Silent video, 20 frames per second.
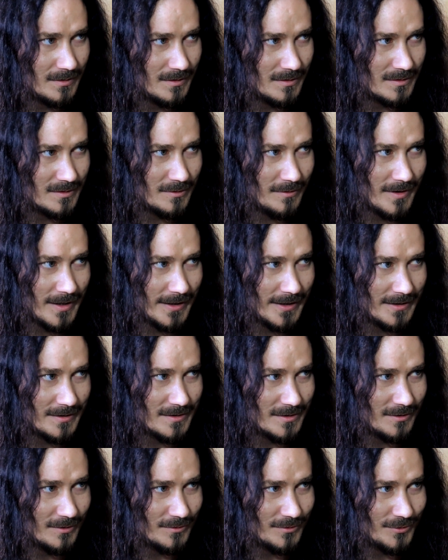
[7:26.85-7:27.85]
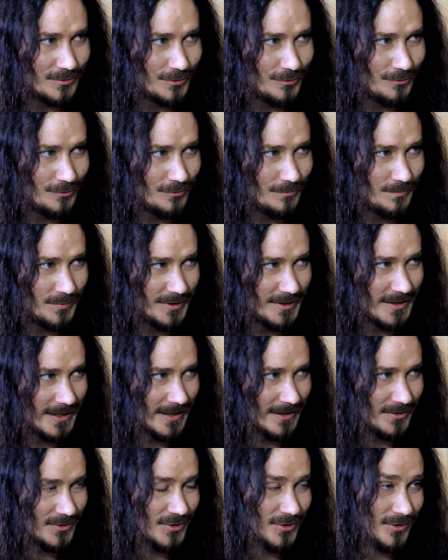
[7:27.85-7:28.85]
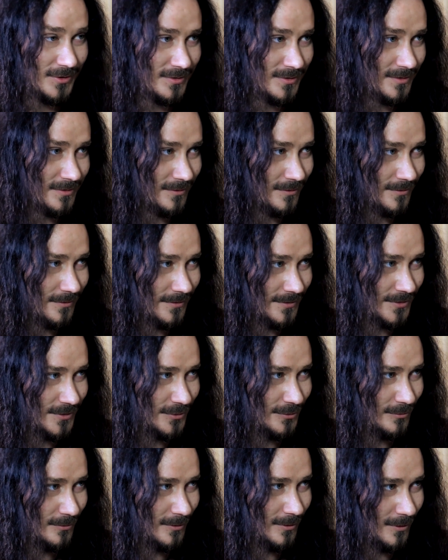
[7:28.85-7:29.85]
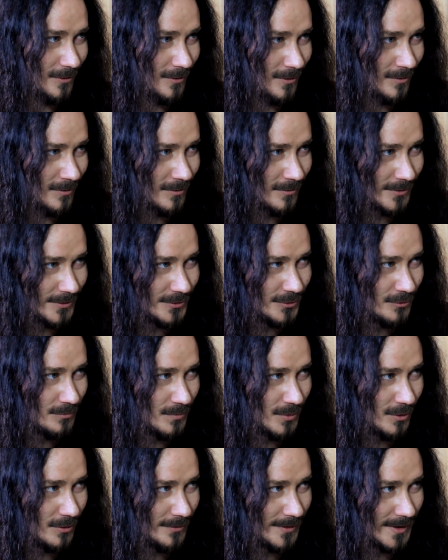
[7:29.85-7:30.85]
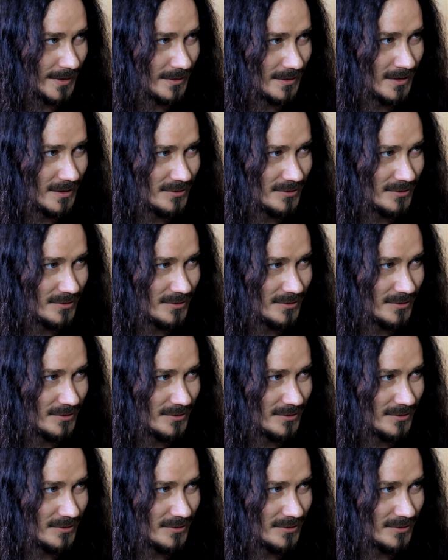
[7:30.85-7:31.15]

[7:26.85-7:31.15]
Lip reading: so that it's not too pretentious or too long or too boring.